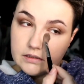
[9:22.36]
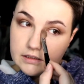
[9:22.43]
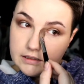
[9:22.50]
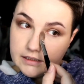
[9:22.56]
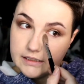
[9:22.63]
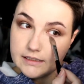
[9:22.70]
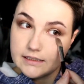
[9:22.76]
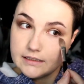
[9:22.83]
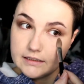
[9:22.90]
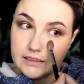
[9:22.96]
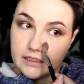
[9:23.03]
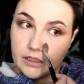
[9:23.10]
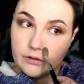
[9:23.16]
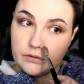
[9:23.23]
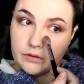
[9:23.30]
to decently
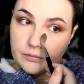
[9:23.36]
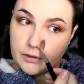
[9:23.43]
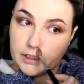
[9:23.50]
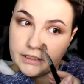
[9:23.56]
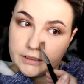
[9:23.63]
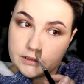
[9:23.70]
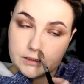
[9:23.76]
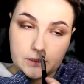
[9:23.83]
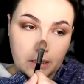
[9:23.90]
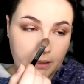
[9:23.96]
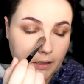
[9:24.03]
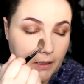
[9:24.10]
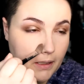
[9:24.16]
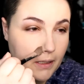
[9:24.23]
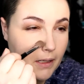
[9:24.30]
coat the brush.
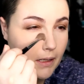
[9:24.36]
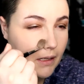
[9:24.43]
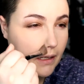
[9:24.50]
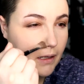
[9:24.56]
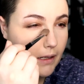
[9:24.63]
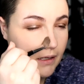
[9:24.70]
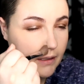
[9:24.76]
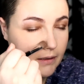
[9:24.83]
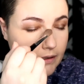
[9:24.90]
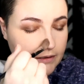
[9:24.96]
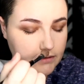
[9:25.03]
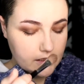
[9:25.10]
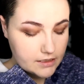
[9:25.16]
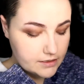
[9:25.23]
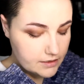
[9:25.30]
And I
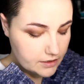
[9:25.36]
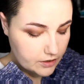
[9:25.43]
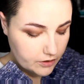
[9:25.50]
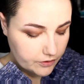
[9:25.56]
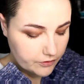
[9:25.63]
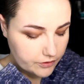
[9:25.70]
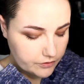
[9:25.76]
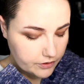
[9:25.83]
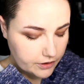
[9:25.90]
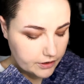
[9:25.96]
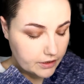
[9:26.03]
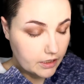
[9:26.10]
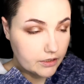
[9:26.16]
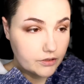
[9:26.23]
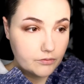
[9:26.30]
dust it on real good
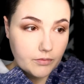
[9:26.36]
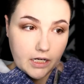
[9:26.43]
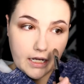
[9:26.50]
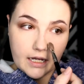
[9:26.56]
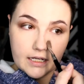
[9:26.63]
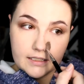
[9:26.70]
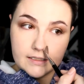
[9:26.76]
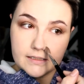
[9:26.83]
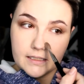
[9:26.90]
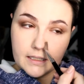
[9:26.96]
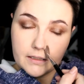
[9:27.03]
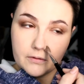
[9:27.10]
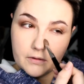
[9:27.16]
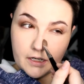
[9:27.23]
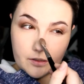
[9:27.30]
under my eyes
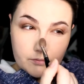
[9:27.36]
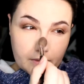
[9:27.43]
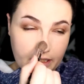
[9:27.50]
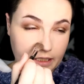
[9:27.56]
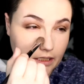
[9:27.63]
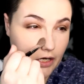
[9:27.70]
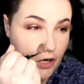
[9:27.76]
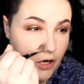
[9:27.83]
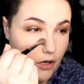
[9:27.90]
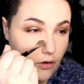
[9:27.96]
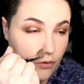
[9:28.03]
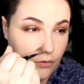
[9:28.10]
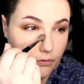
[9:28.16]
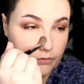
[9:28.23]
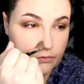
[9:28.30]
and around my
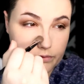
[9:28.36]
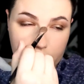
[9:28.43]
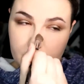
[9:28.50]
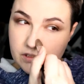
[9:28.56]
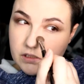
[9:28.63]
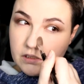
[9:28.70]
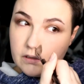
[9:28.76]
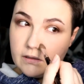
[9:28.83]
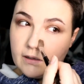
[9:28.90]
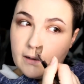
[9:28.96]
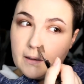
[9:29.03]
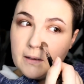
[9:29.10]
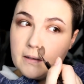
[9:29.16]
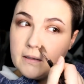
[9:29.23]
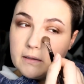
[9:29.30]
nose,
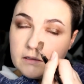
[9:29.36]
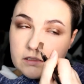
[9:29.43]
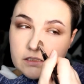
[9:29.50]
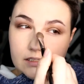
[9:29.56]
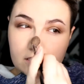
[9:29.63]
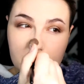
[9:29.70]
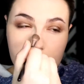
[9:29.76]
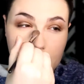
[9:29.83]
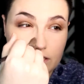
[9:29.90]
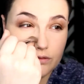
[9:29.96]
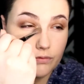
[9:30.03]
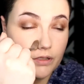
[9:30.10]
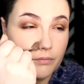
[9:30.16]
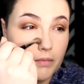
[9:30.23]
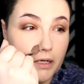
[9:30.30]
because this is
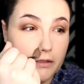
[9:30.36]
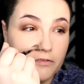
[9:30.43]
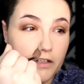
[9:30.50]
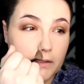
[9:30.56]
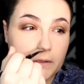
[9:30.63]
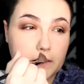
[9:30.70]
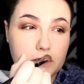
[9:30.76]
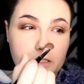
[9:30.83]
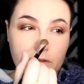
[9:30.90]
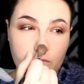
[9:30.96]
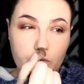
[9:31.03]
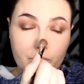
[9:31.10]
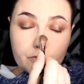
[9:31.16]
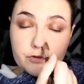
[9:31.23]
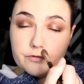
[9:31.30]
where my foundation
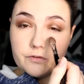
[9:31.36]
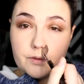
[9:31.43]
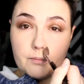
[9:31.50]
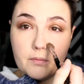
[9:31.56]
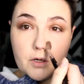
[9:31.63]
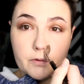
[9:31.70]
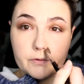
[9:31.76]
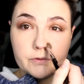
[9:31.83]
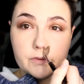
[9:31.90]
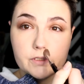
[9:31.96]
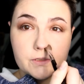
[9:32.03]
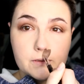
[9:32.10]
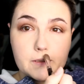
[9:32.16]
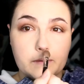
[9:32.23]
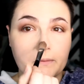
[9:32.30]
will move the
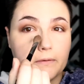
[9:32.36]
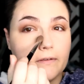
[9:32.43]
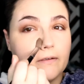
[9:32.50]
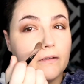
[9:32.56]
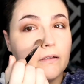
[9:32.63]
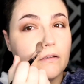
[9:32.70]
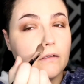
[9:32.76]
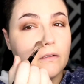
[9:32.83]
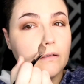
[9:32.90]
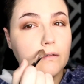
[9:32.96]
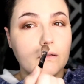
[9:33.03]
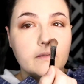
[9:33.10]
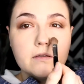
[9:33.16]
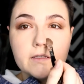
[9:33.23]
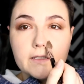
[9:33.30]
most
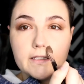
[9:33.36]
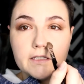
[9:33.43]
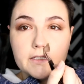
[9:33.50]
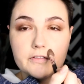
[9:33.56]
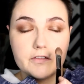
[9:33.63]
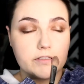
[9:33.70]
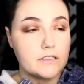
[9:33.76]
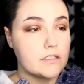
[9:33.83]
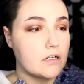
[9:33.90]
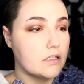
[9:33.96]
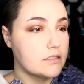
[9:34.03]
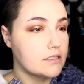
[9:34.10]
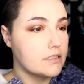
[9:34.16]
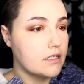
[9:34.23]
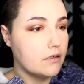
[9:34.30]
if it's
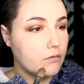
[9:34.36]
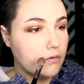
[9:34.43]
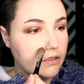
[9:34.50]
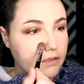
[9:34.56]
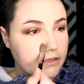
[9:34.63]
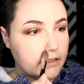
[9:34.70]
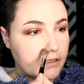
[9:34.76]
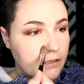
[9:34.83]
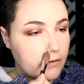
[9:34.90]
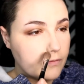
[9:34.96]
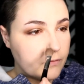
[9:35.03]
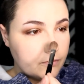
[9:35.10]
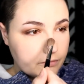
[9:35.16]
not set well enough.